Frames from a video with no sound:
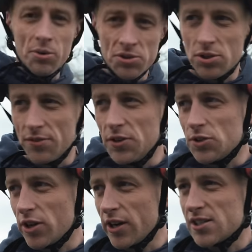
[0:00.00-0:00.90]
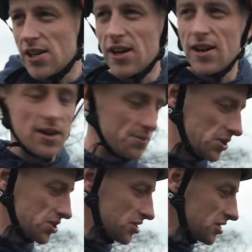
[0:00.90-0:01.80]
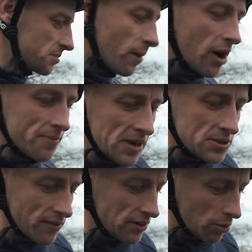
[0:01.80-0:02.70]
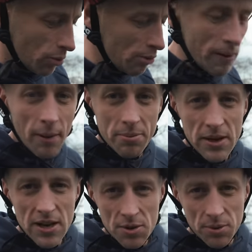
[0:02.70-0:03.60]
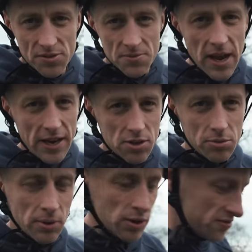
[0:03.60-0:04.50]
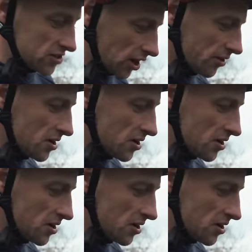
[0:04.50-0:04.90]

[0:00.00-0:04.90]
wants to do a few tricks, which has inspired me to have a little warm up with some technical moves, so